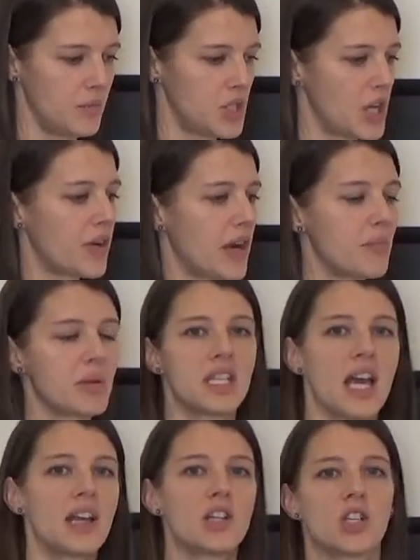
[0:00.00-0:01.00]
generating
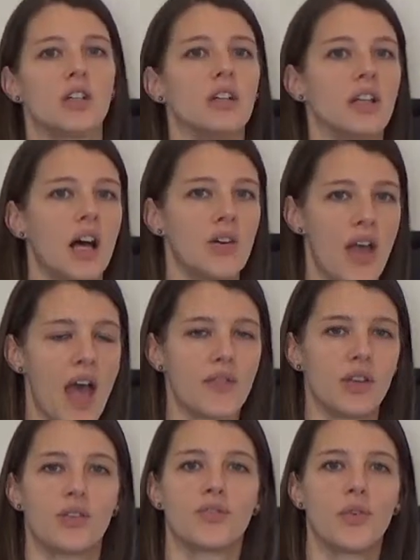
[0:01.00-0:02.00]
potential of
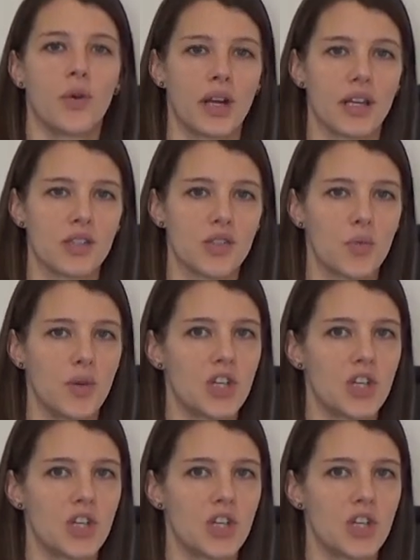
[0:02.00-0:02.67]
having a forest.